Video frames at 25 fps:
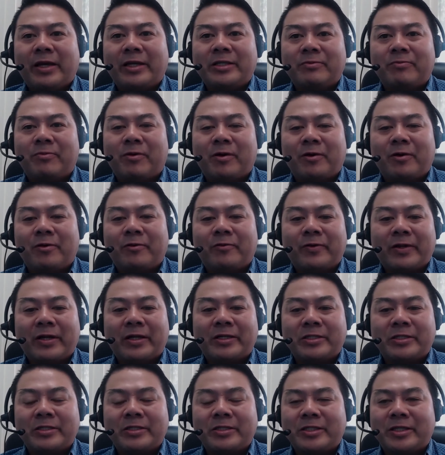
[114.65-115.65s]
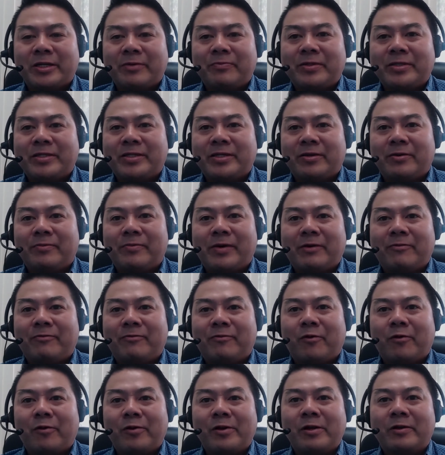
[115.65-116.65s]
agent partner relationship until
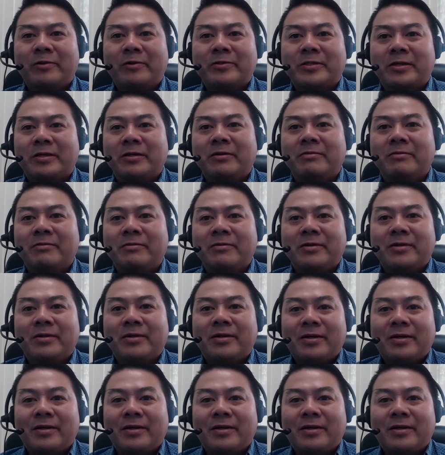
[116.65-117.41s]
about four years ago.